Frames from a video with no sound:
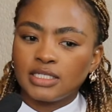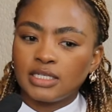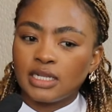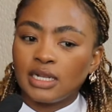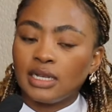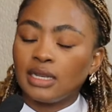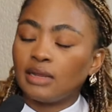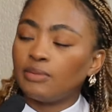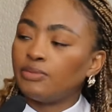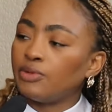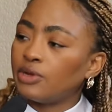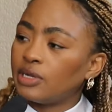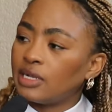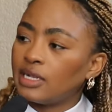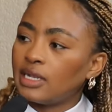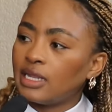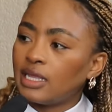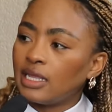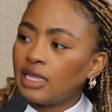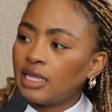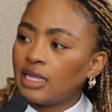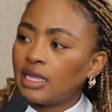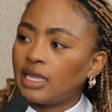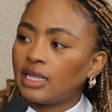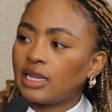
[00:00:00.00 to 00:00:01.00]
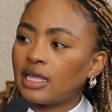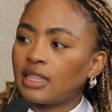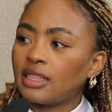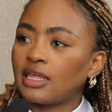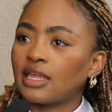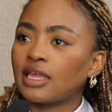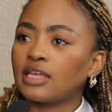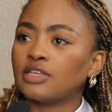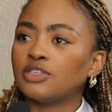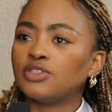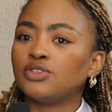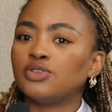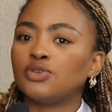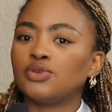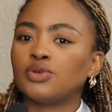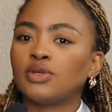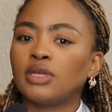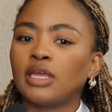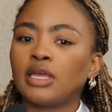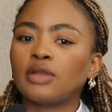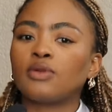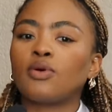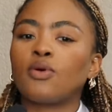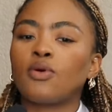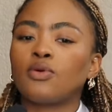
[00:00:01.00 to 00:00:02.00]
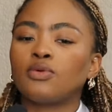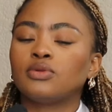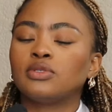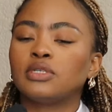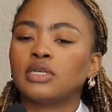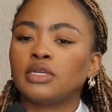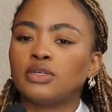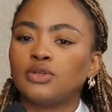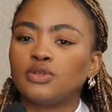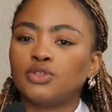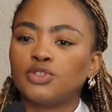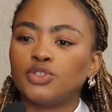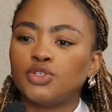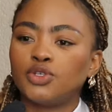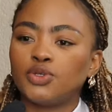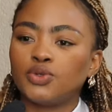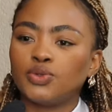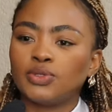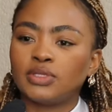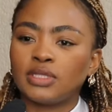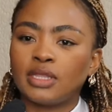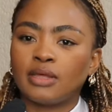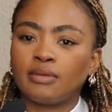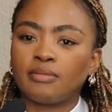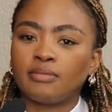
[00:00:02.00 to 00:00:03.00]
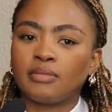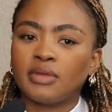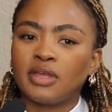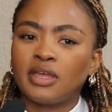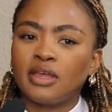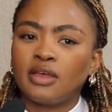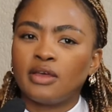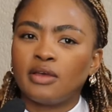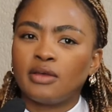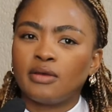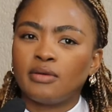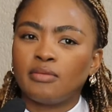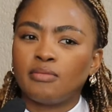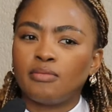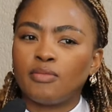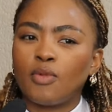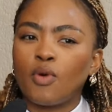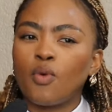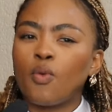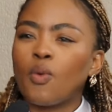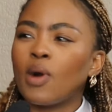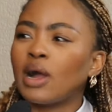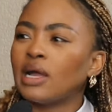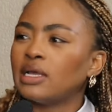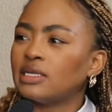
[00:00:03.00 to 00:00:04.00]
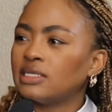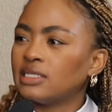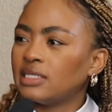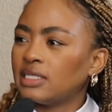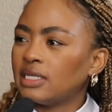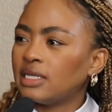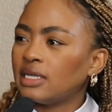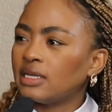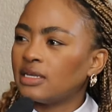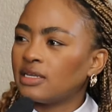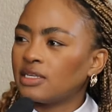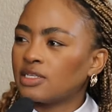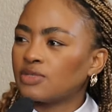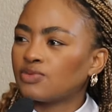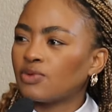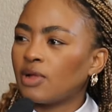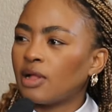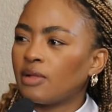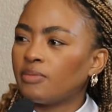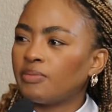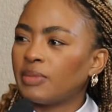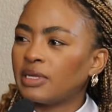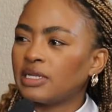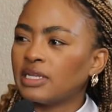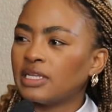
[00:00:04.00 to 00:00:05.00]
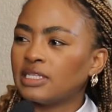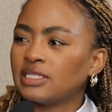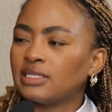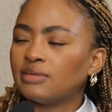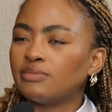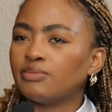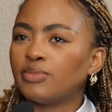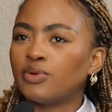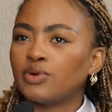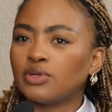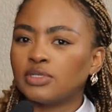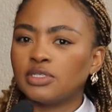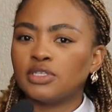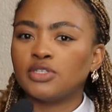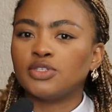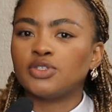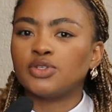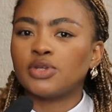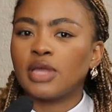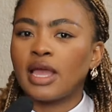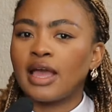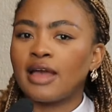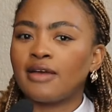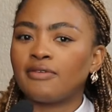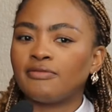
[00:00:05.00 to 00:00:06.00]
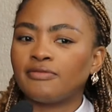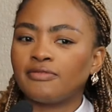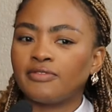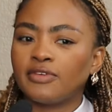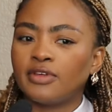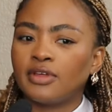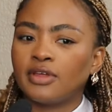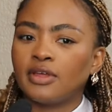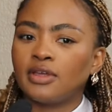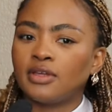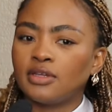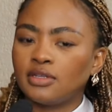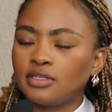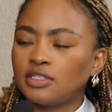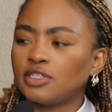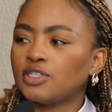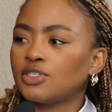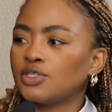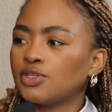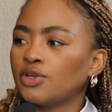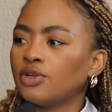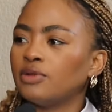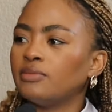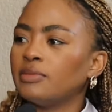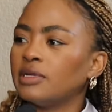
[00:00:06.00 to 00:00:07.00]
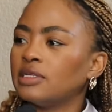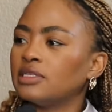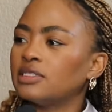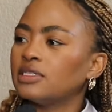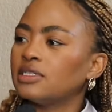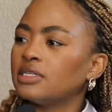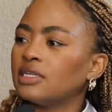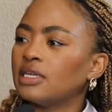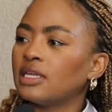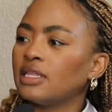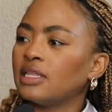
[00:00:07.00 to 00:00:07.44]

deliberately. And I think as you get older, you choose them more wisely as yes. well. But it's important to have discernment.